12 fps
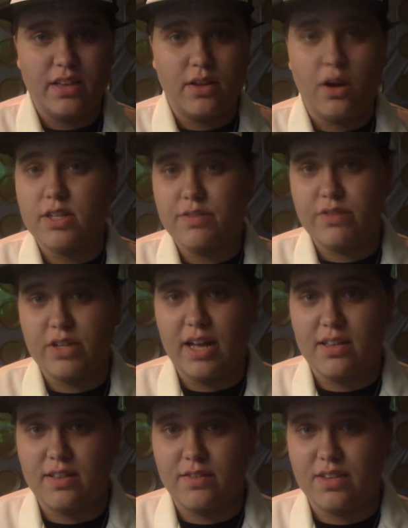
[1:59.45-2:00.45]
there are different
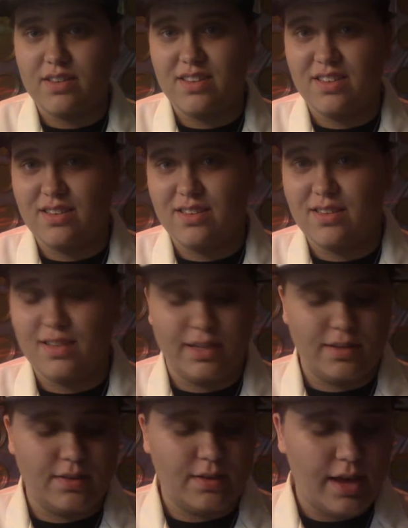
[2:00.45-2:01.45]
kinds of
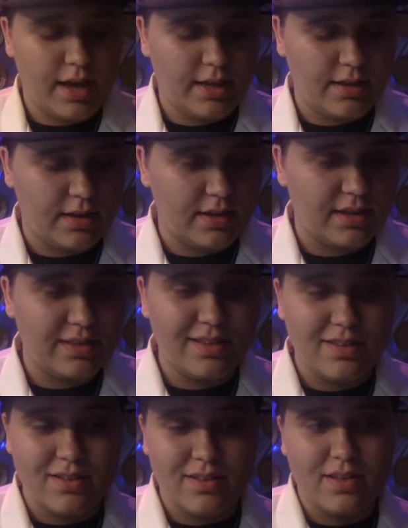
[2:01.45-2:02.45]
consistencies, and the
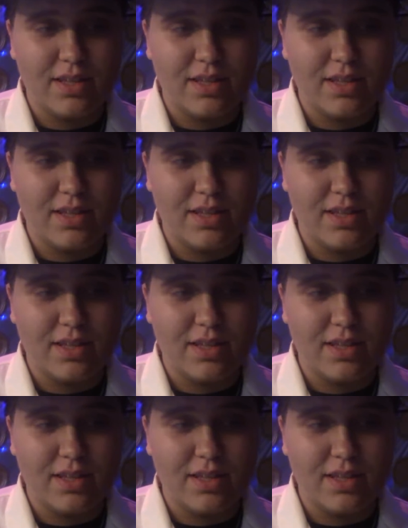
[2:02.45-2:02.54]
consistency